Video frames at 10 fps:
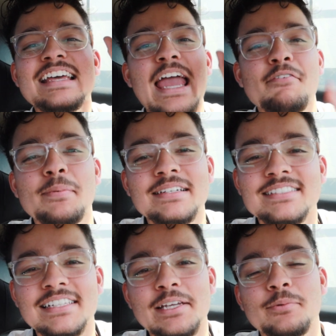Everybody
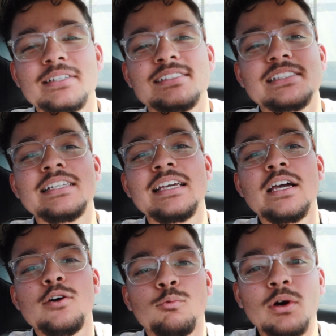said they want to see
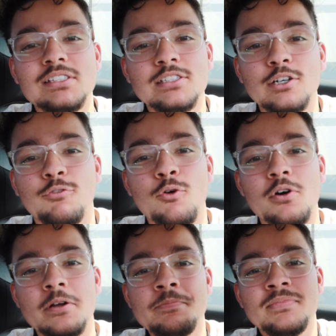what to look
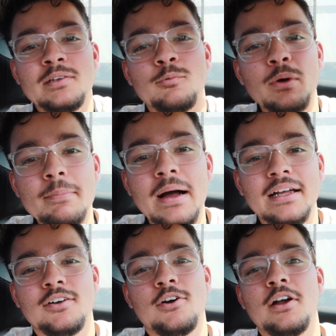for when buying
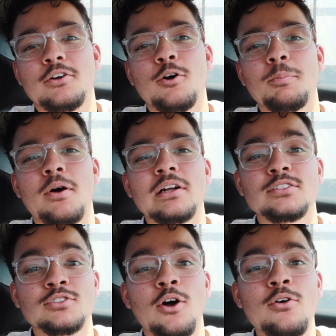a car at Copart.
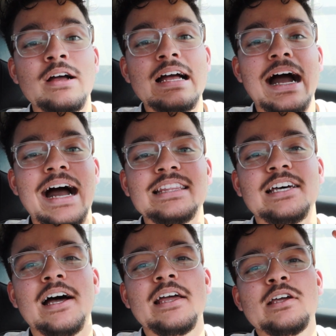So I
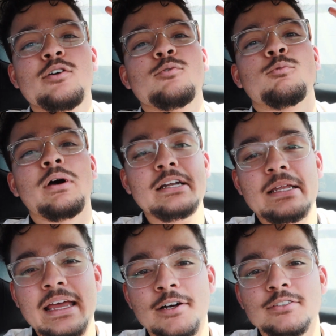thought, what
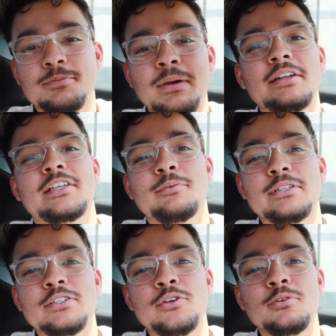else better can we
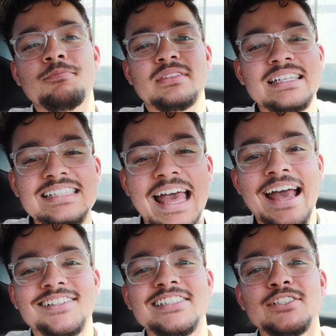do than to
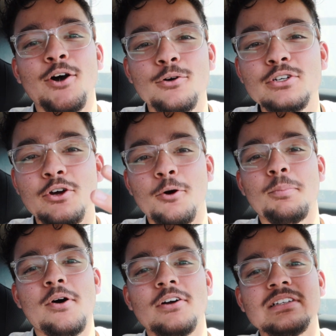actually go to
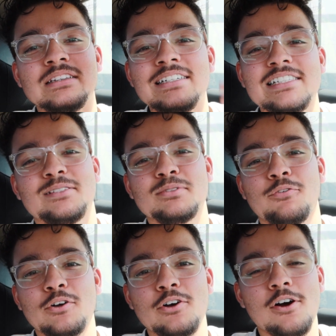Copart, look at some
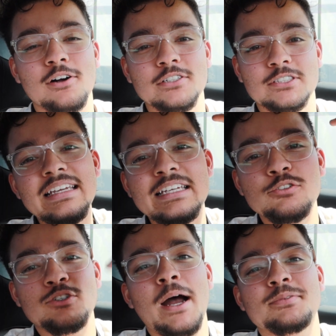different cars, and
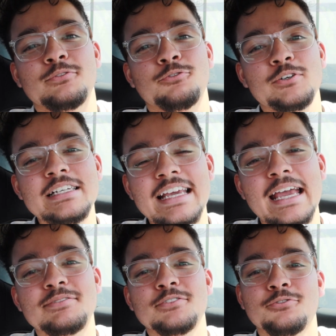drop some free
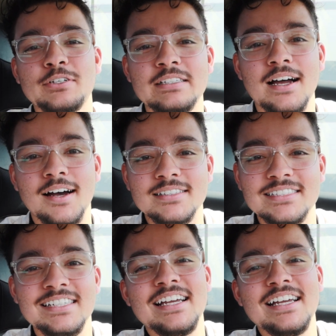games, some free knowledge.